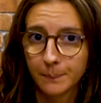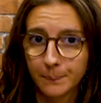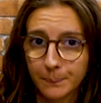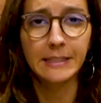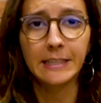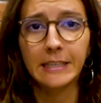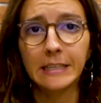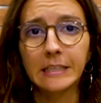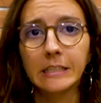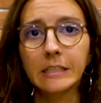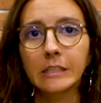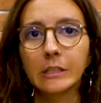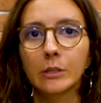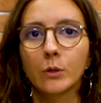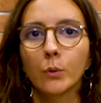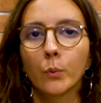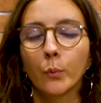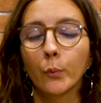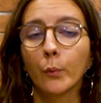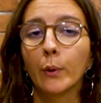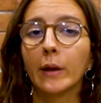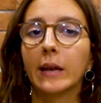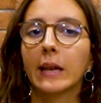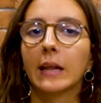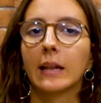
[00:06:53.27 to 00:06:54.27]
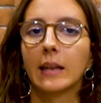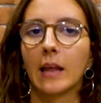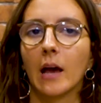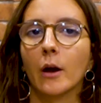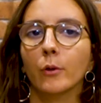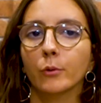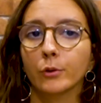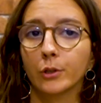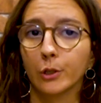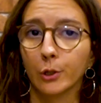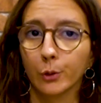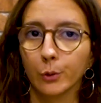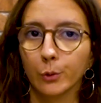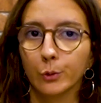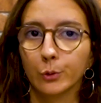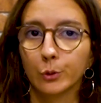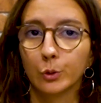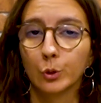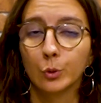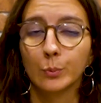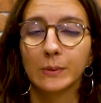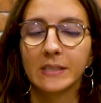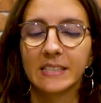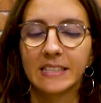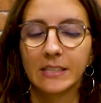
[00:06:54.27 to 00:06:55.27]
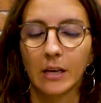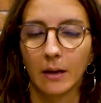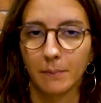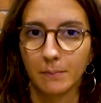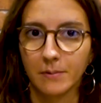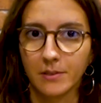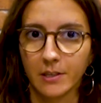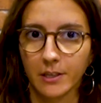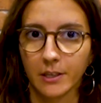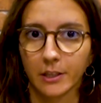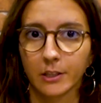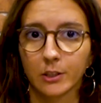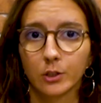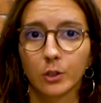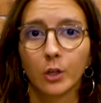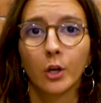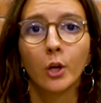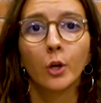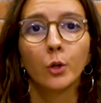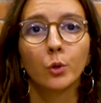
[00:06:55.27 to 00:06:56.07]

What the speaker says: This will allow you to be subject